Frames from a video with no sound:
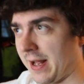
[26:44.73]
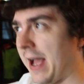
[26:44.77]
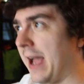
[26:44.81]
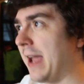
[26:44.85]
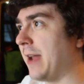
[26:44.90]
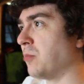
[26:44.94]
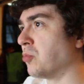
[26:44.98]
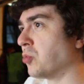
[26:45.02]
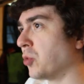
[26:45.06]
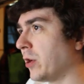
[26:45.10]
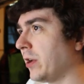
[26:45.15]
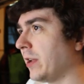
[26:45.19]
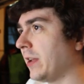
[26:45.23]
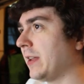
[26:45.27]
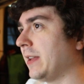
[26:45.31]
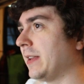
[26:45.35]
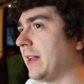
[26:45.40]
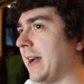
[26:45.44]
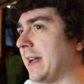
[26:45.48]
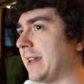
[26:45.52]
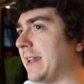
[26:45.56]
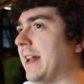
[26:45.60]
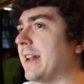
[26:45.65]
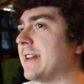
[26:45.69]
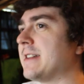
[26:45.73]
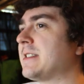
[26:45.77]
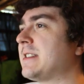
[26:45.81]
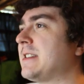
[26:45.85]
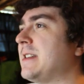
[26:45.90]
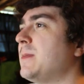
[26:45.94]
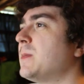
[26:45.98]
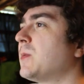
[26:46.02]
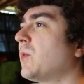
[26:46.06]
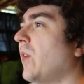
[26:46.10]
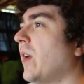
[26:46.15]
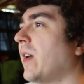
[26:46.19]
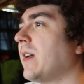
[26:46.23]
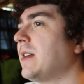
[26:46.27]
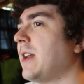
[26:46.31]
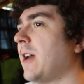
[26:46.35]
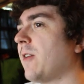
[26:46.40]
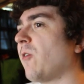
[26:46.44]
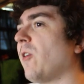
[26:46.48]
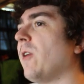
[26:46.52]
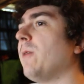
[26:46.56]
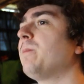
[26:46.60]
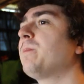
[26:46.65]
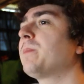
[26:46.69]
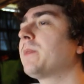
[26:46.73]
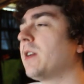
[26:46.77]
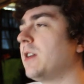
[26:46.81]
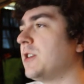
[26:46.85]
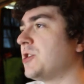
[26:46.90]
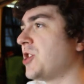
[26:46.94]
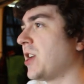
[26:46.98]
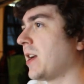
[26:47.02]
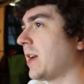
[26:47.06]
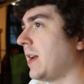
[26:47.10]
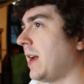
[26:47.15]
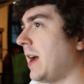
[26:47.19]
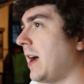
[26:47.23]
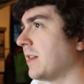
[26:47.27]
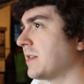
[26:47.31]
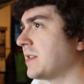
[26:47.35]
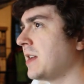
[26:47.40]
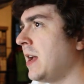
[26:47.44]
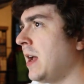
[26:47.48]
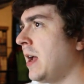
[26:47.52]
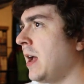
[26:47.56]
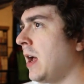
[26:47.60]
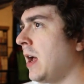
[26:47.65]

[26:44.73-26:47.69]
I really like that. It. it seems very different. Gonna check it out.